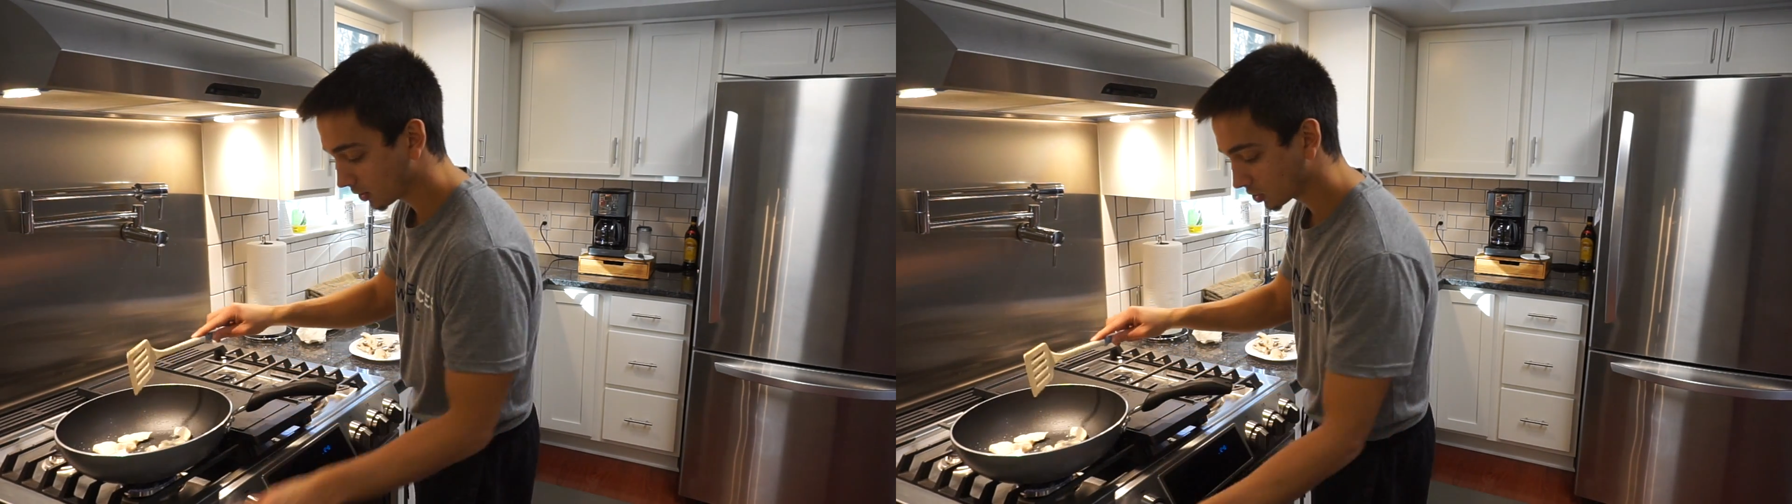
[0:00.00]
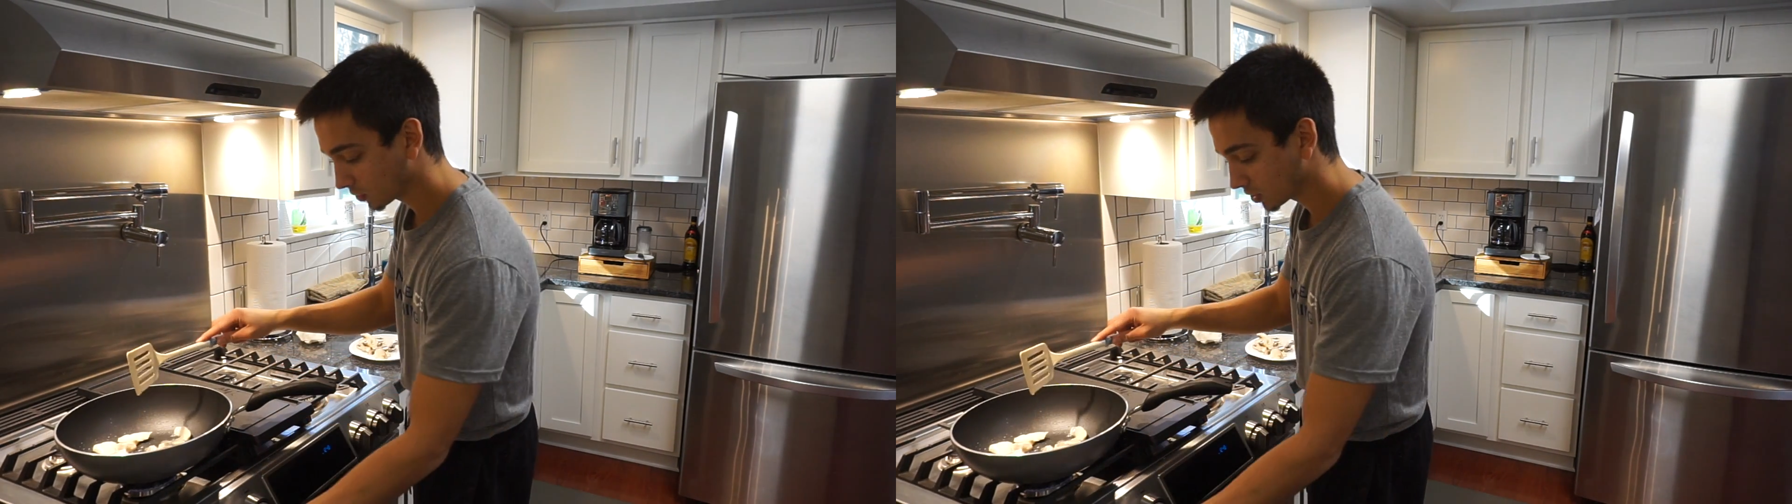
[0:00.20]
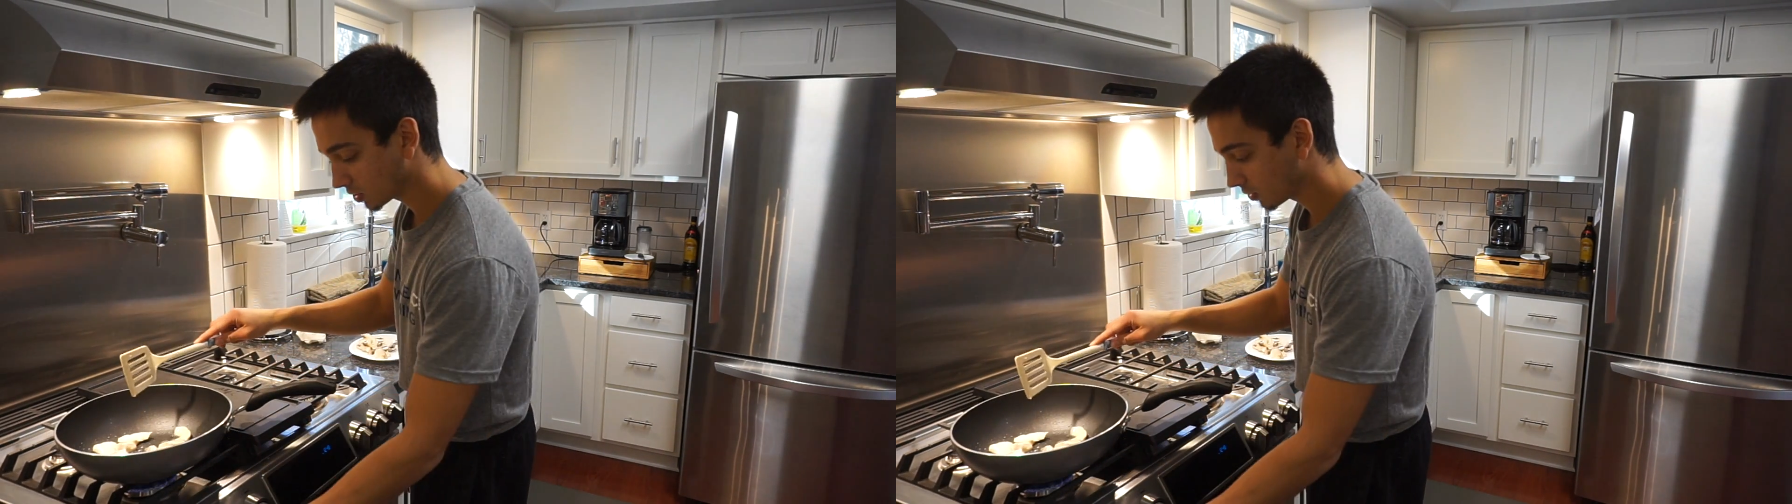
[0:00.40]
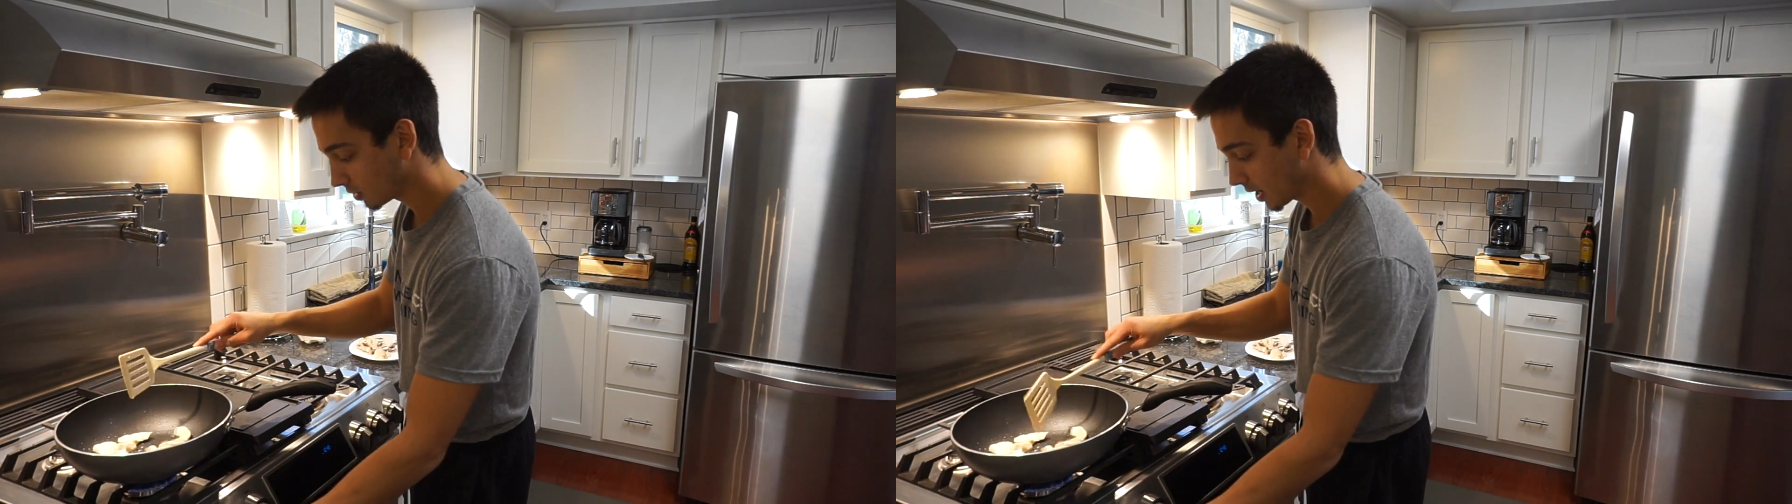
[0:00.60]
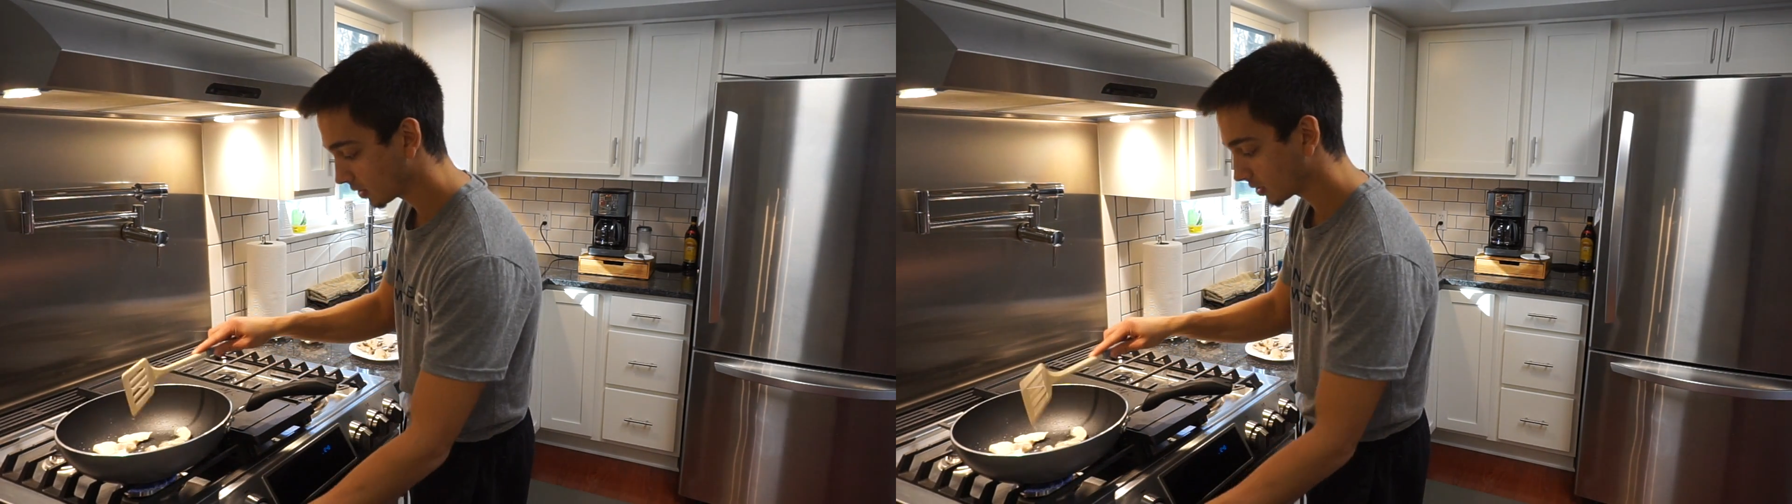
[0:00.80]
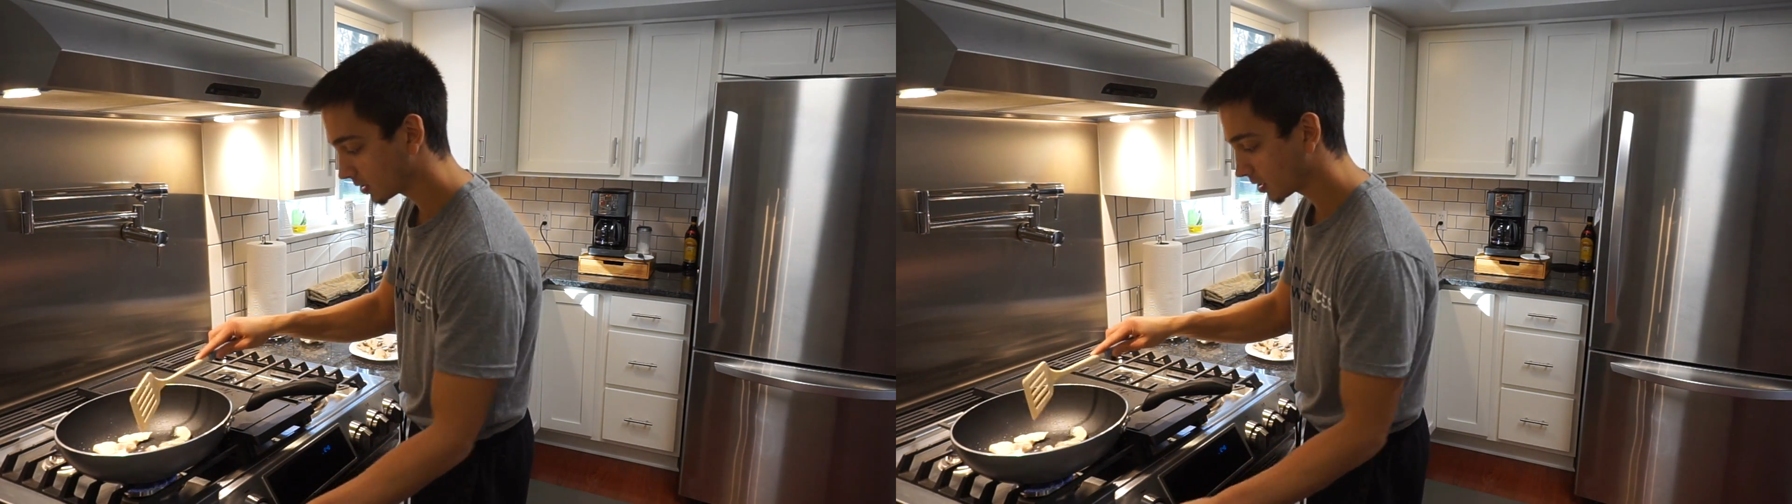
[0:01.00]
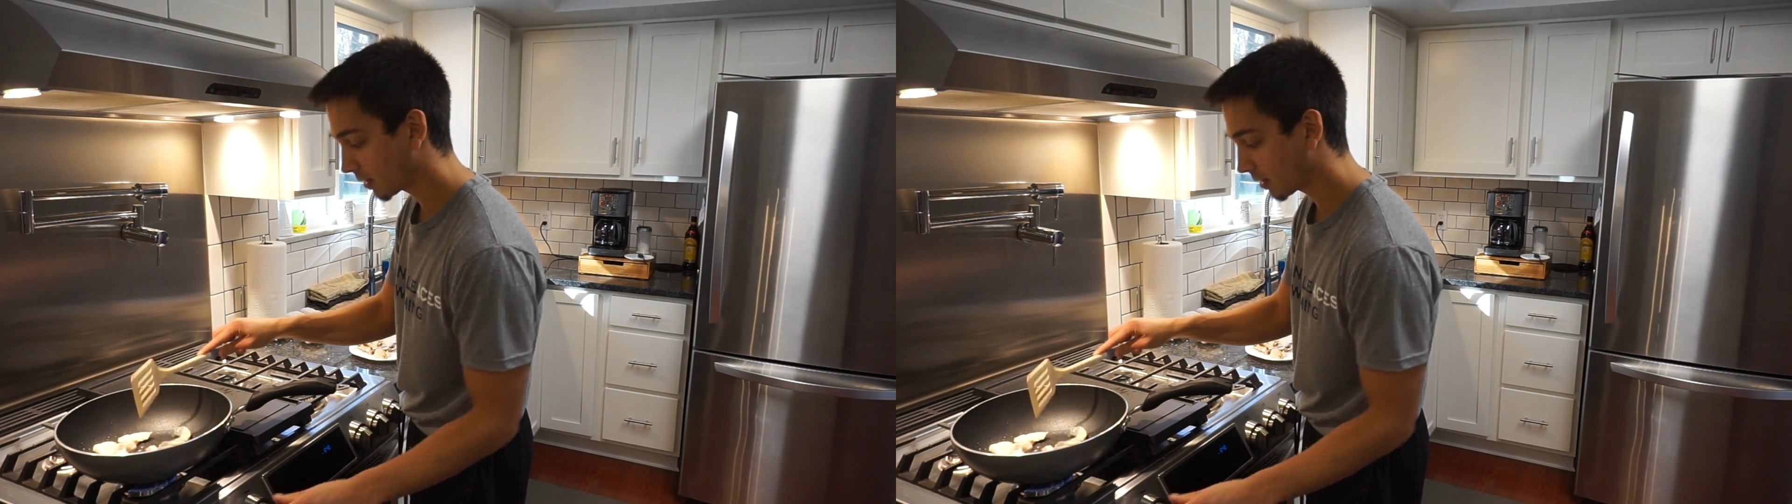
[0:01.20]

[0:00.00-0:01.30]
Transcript: I just want to slow it down so I have